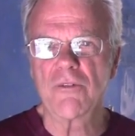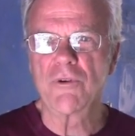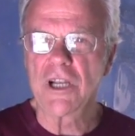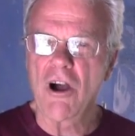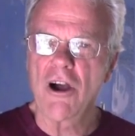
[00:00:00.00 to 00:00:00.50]

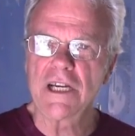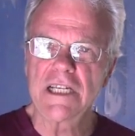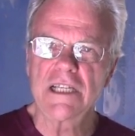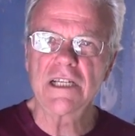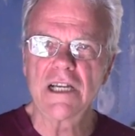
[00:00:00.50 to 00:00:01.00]

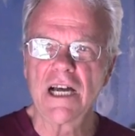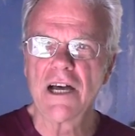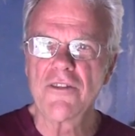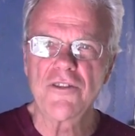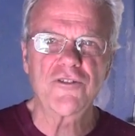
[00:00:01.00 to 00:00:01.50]
regarding
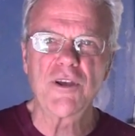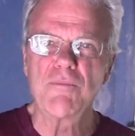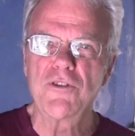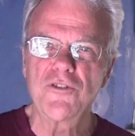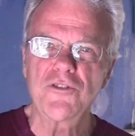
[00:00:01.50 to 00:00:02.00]
the
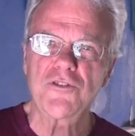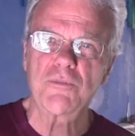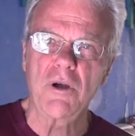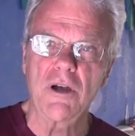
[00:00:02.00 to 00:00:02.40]
Simmons